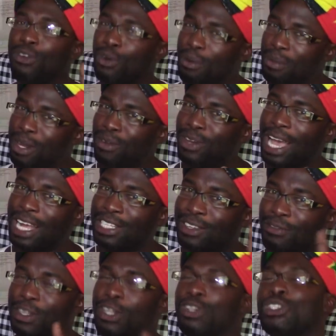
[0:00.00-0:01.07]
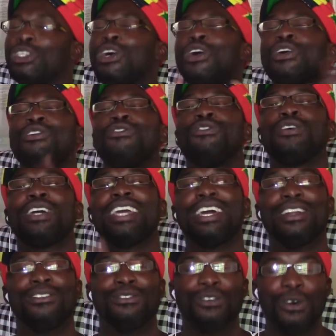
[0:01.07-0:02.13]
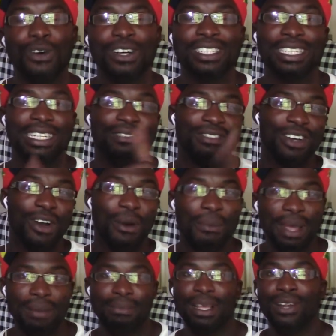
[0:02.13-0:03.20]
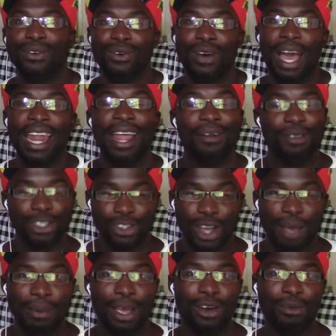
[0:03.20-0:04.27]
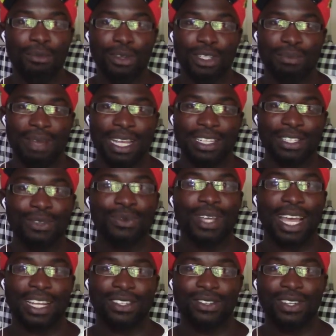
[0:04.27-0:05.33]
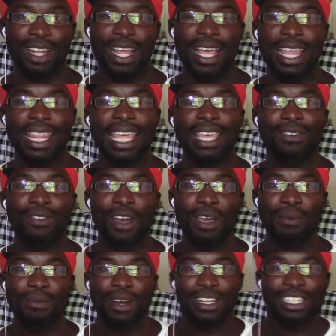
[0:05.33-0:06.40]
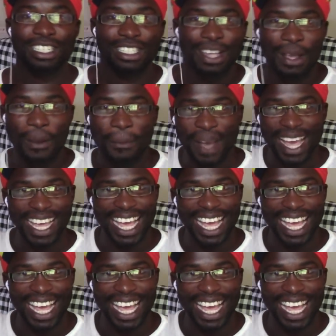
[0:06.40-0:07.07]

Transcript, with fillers: you want me to react to a video, don't forget, of course, leave a comment below and I will try my utmost best to react to it. Thank you very much. Bye,